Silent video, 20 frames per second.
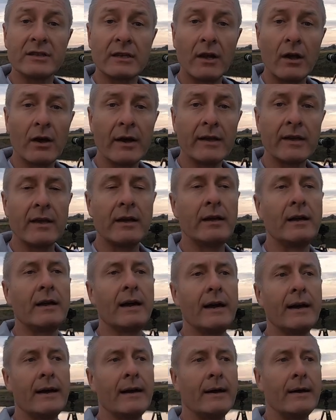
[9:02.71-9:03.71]
us a like,
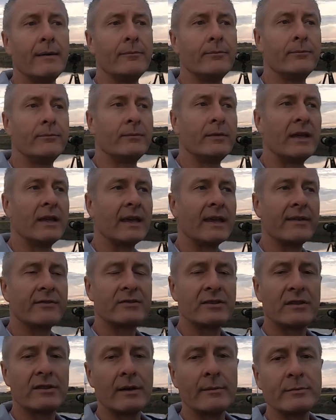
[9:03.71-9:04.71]
give
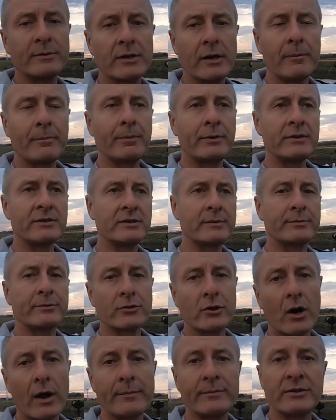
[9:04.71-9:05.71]
us a thumbs up,
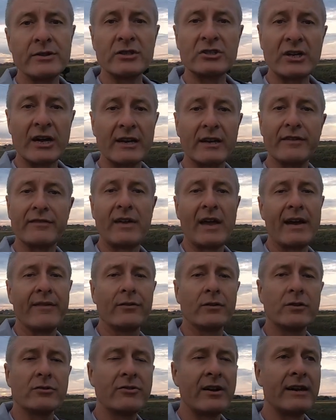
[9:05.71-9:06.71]
subscribe to the channel if you
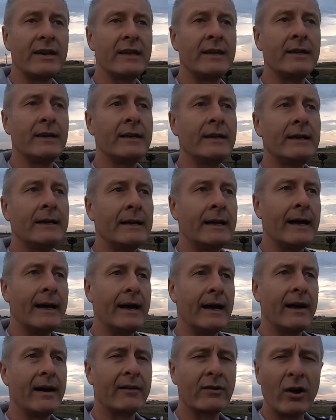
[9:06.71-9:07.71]
haven't already.
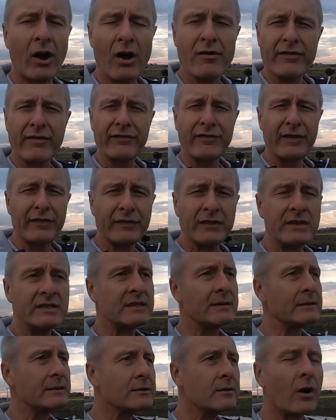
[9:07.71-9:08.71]
I've got over 50
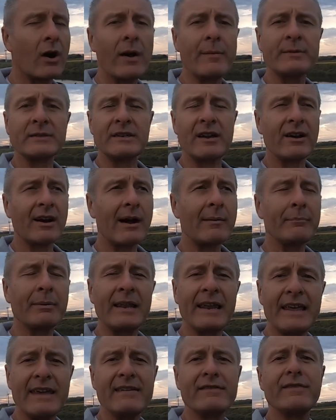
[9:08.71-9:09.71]
subscribers now. I can't
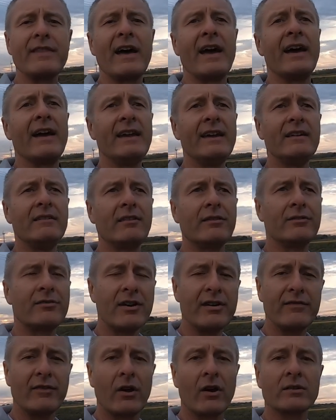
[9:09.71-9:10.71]
believe that. In
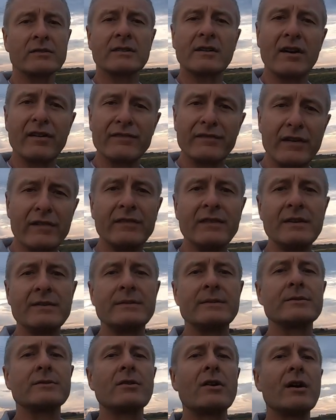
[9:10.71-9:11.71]
3 vlogs, I've got 50
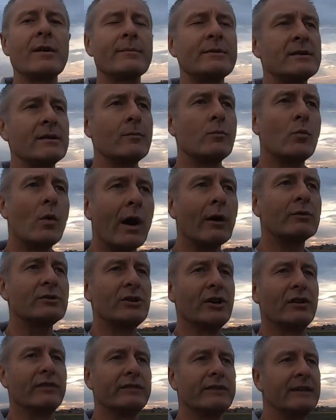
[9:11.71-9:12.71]
subscribers. I'm well
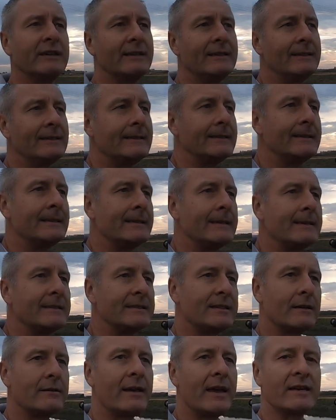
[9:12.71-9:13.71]
chuffed.
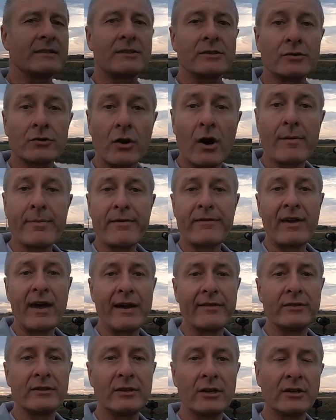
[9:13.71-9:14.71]
So yeah, subscribe if you
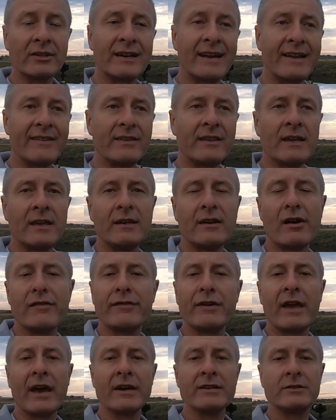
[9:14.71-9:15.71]
haven't done. Click the
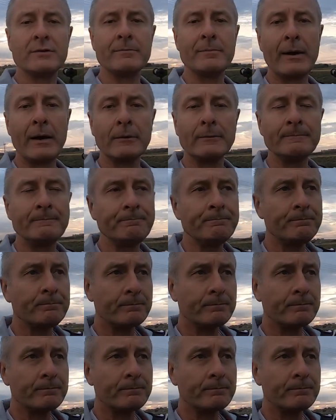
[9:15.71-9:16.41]
notification bell